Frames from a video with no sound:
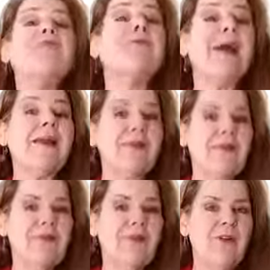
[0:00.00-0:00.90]

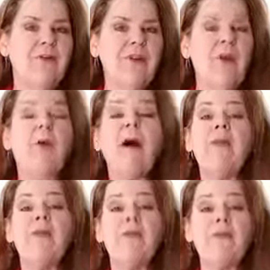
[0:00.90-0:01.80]
fragrance of,
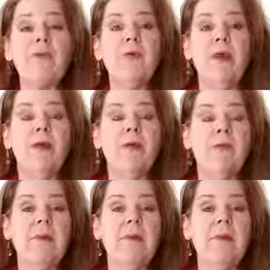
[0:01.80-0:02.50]
other food on them.